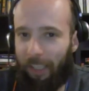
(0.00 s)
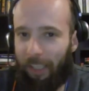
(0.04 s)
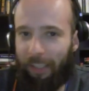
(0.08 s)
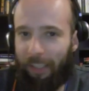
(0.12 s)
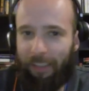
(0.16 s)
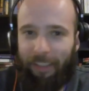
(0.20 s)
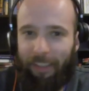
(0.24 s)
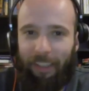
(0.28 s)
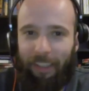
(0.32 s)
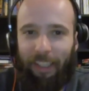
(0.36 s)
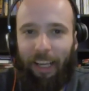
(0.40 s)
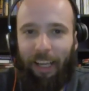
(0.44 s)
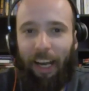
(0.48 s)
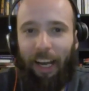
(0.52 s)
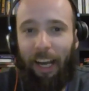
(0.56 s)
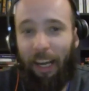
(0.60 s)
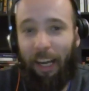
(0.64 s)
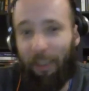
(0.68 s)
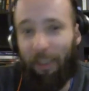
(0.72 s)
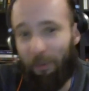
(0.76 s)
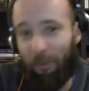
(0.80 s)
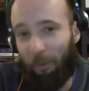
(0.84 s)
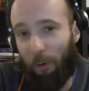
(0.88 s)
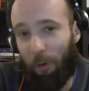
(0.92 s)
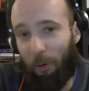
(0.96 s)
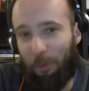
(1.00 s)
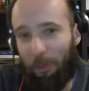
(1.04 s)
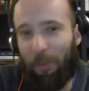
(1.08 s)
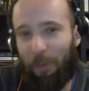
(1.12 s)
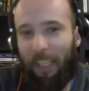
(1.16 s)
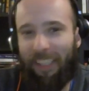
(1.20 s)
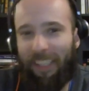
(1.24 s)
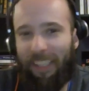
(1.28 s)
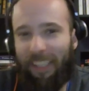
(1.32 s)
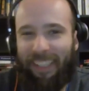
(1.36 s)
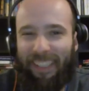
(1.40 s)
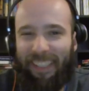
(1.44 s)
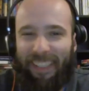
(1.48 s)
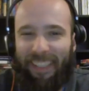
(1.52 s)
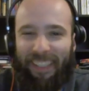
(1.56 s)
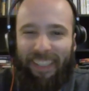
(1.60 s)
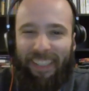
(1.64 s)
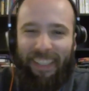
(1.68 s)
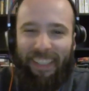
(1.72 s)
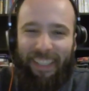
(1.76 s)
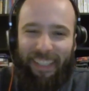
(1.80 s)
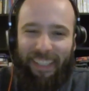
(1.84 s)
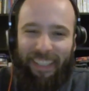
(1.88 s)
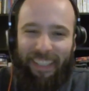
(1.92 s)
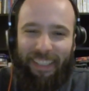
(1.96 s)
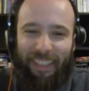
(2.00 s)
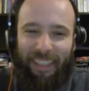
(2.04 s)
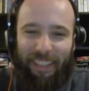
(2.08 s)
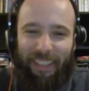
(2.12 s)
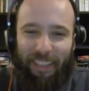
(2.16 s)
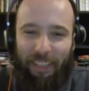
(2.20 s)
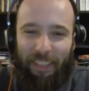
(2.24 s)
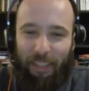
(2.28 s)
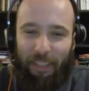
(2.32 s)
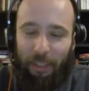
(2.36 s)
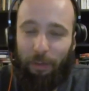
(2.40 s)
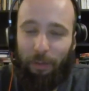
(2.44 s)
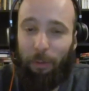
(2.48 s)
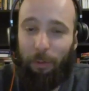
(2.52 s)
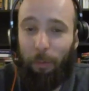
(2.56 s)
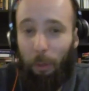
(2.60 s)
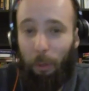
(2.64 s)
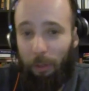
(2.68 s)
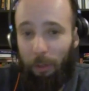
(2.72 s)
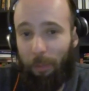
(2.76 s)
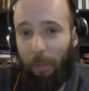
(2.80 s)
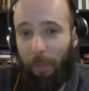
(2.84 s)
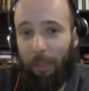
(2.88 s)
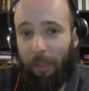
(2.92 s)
and unfortunately, he was.